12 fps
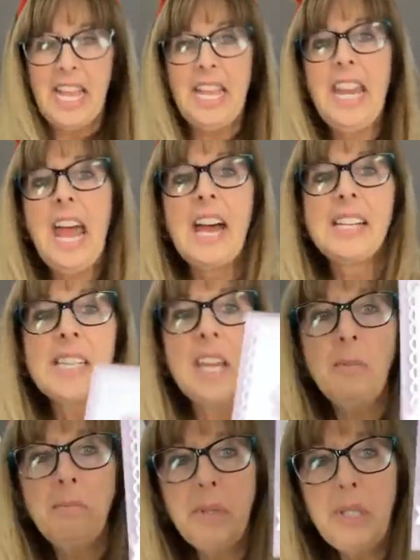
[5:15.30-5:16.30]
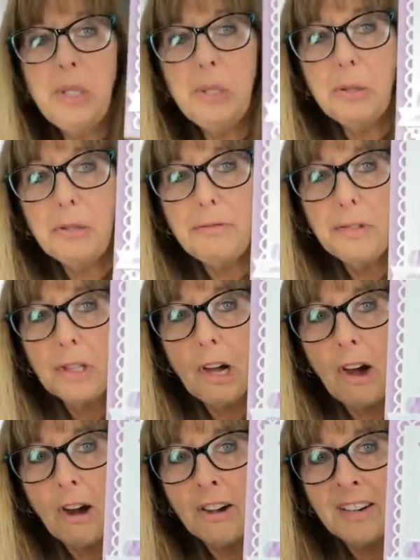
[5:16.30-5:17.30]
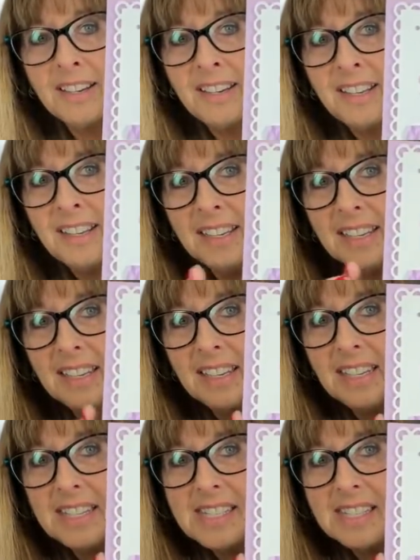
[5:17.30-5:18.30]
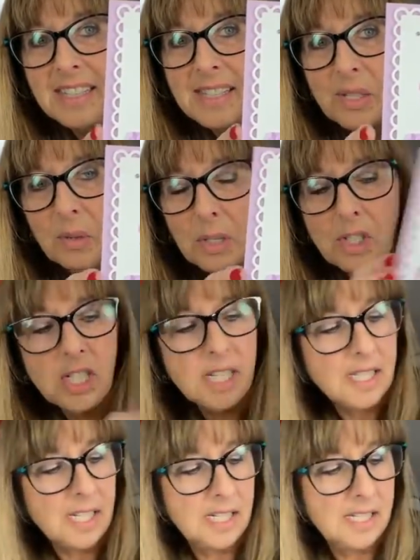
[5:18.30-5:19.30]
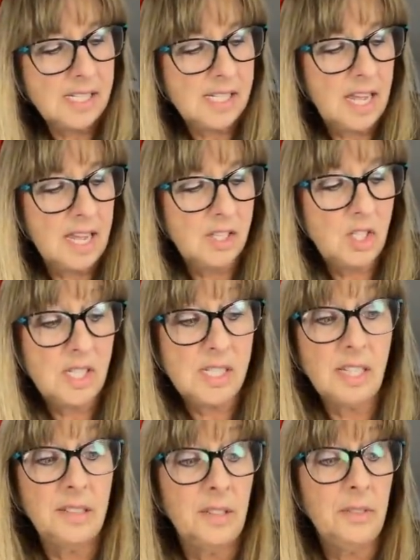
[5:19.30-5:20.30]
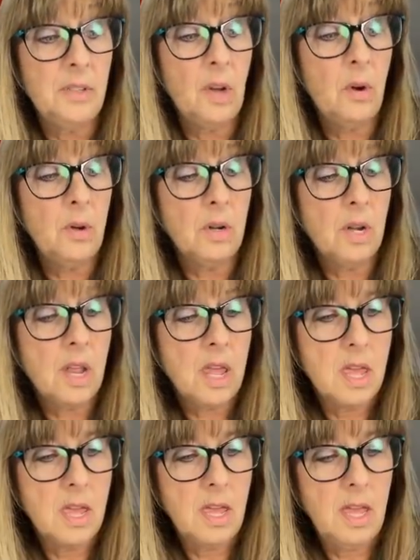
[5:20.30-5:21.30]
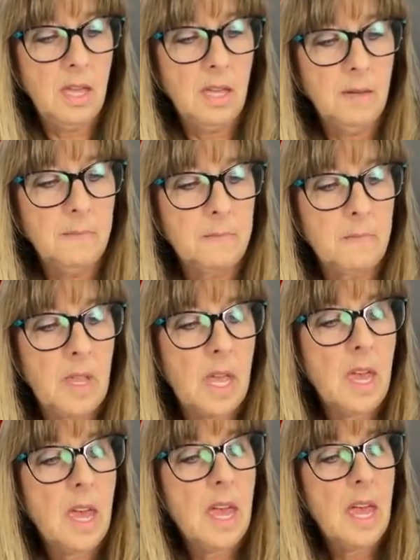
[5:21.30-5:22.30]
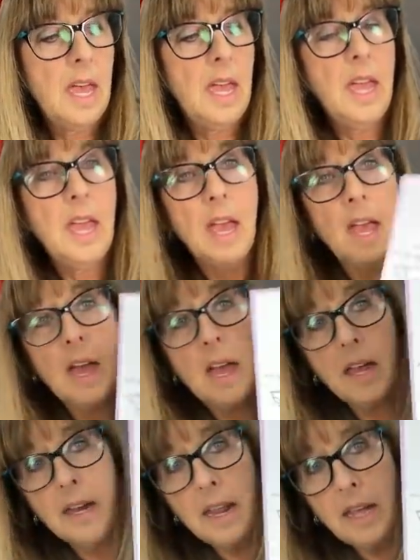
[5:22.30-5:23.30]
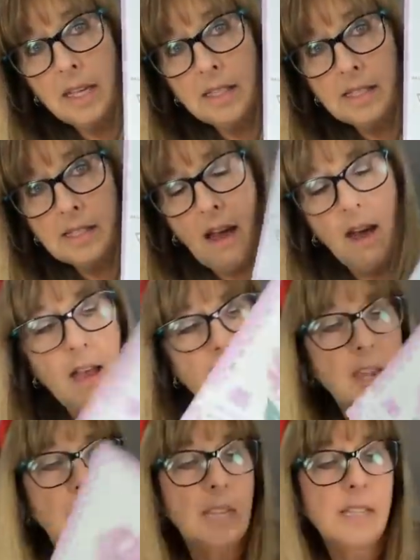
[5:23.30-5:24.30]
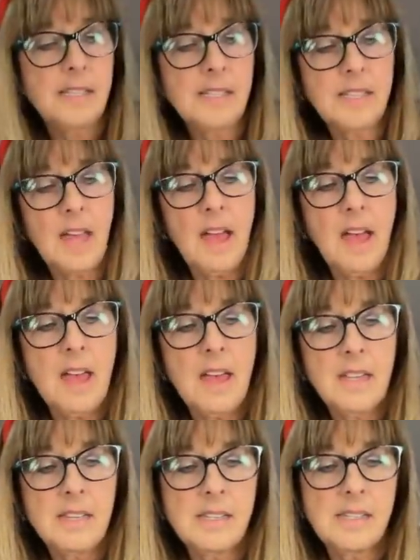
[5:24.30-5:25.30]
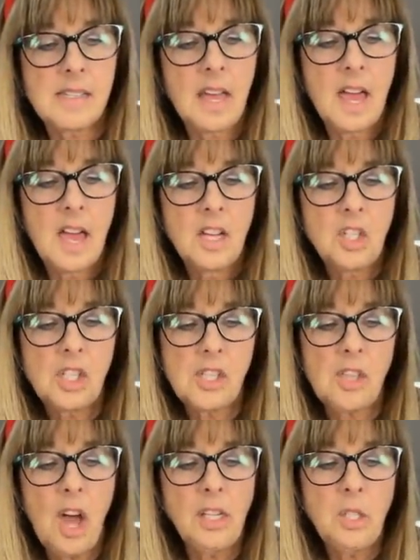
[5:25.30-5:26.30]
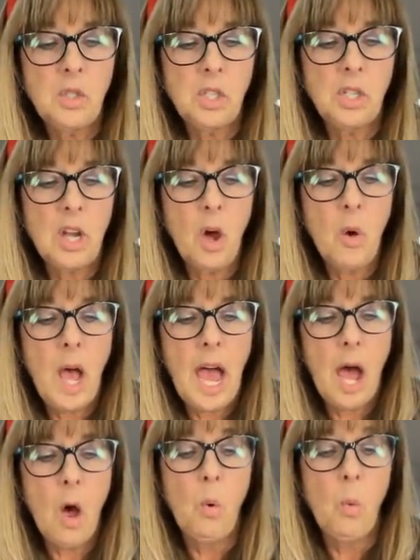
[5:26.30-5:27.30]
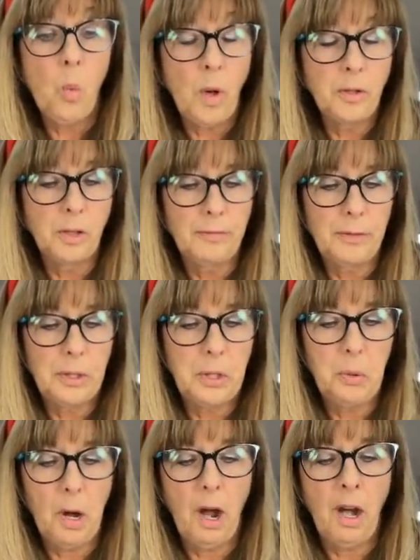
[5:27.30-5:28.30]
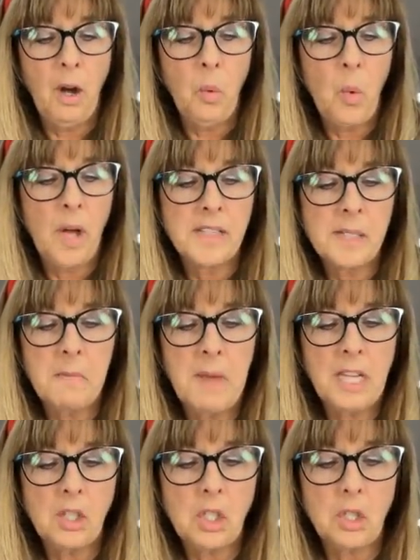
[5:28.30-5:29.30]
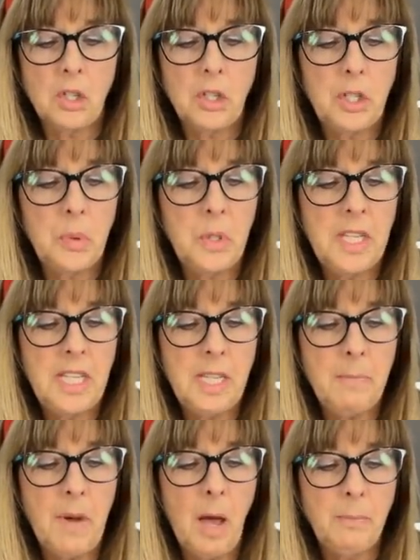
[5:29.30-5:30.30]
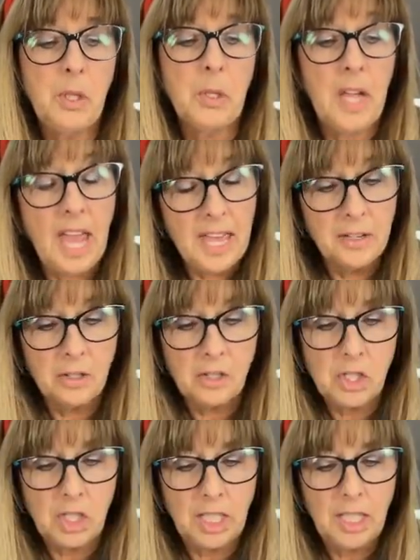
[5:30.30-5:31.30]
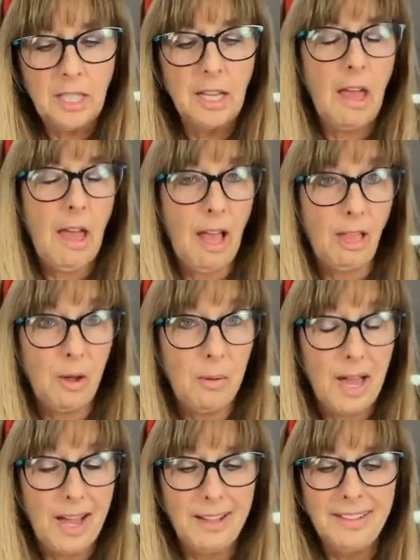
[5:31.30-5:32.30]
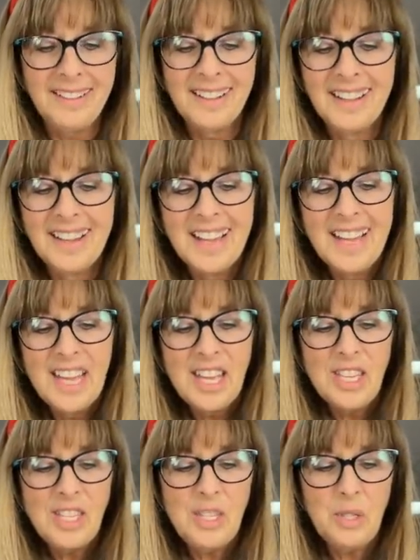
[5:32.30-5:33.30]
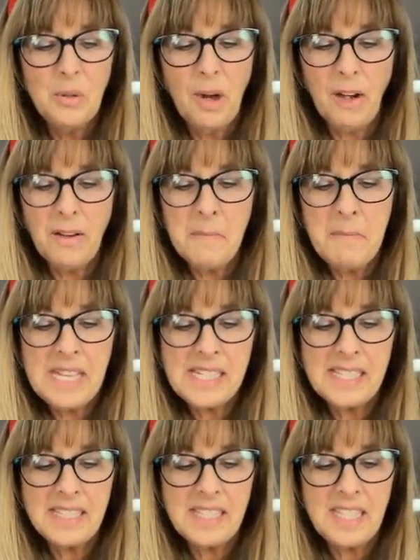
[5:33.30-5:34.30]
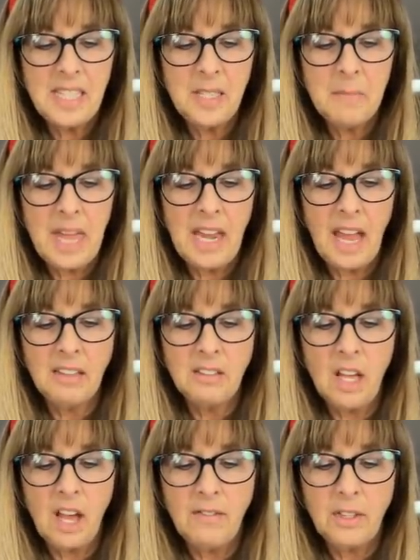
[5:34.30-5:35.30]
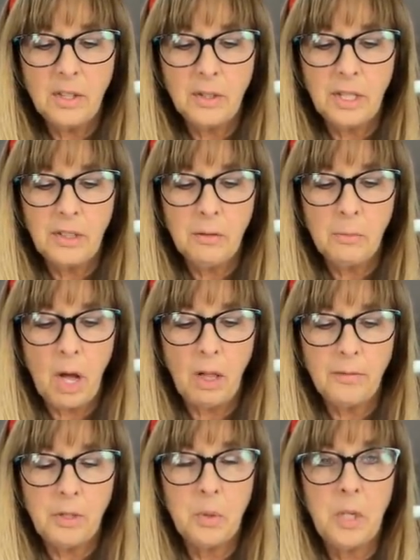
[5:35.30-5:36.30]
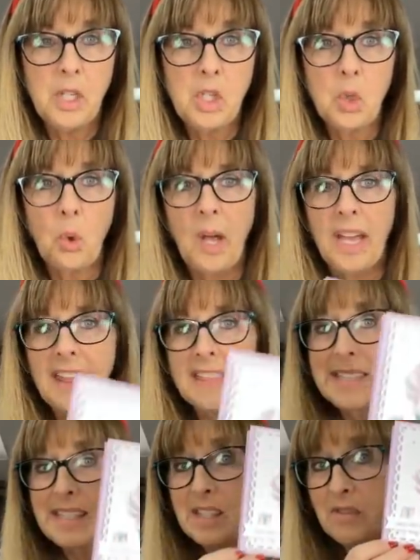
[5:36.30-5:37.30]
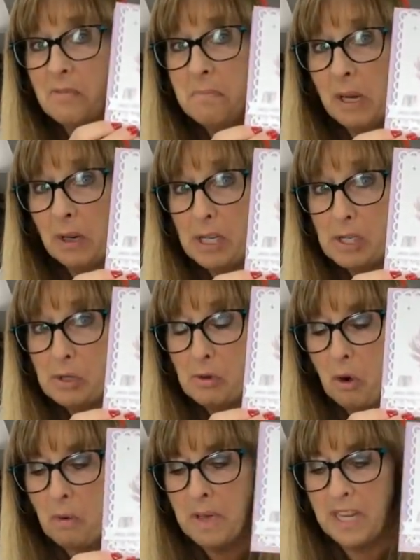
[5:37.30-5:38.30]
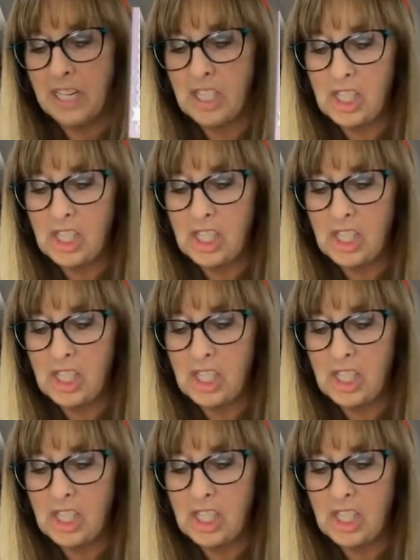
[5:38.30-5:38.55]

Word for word: It has a beautiful card in it. Isn't this gorgeous? It says just a little note. Hang on. And inside it says, just thought you should know how wonderful you are. Want to make sure you keep up your energy. L O L. You are an amazing team, and I love learning from all of you. Enjoy. This is from Mary Stroman.